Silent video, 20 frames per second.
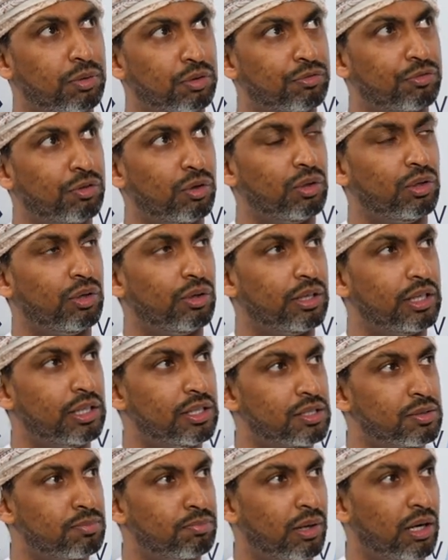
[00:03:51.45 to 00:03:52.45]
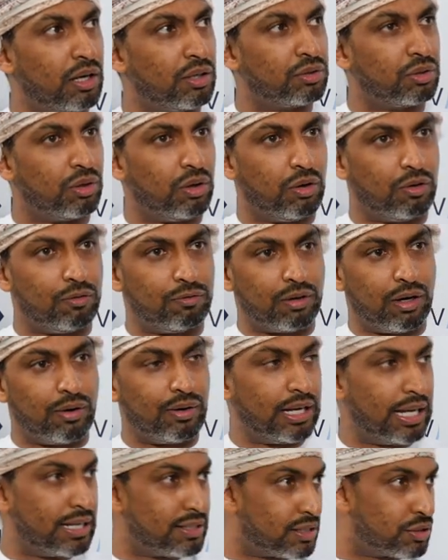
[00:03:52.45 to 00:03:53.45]
portfolio is part of
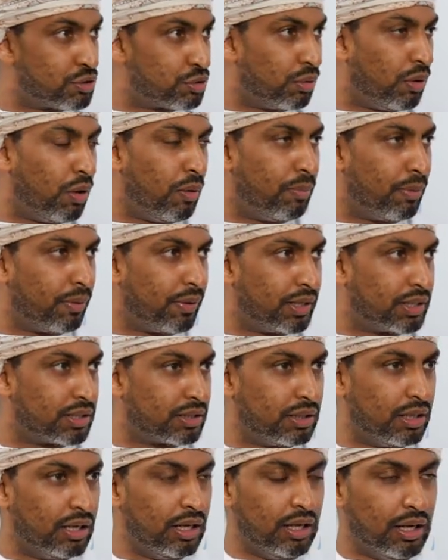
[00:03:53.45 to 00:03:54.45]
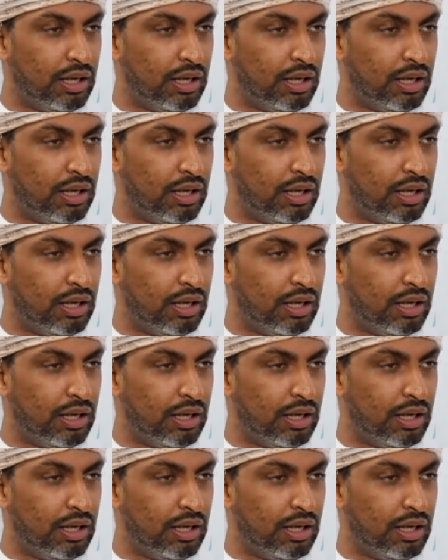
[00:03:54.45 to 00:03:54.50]
our license to operate.